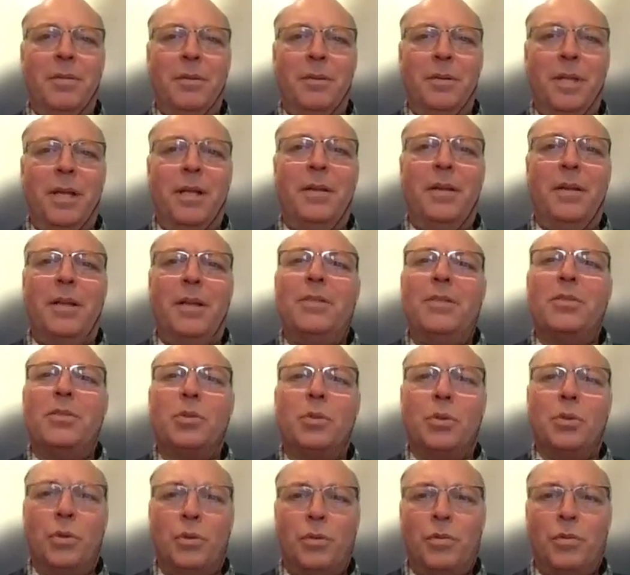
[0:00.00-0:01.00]
that's
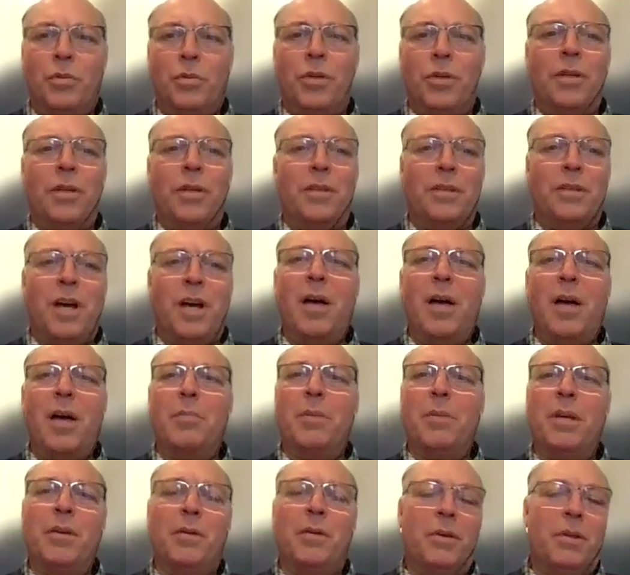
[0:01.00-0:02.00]
sort of a time
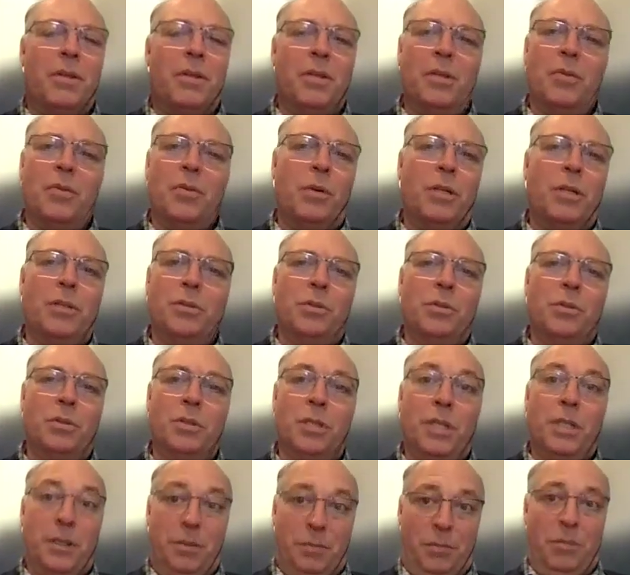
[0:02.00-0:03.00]
period that one should
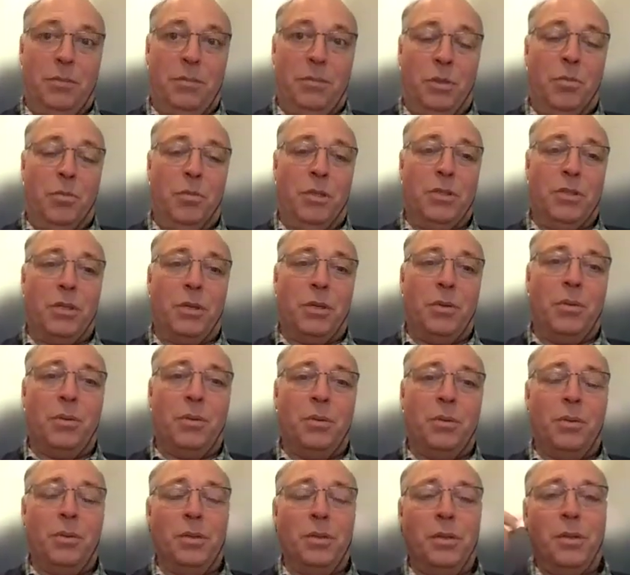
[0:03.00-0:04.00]
say, you must go
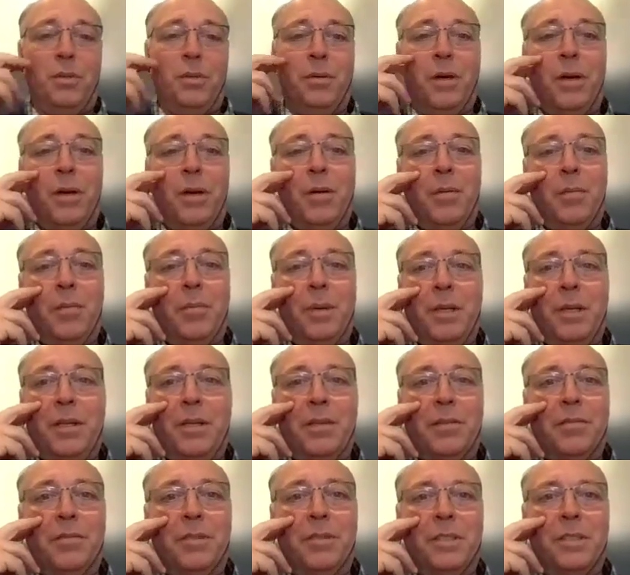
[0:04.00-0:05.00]
to the
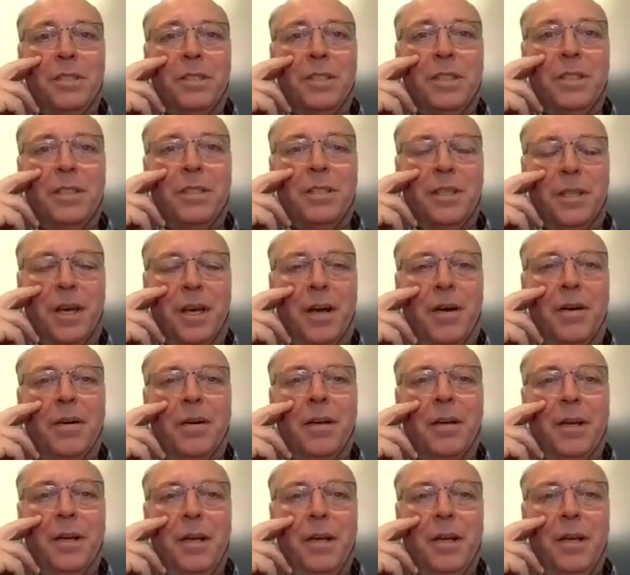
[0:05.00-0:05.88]
medical facility now.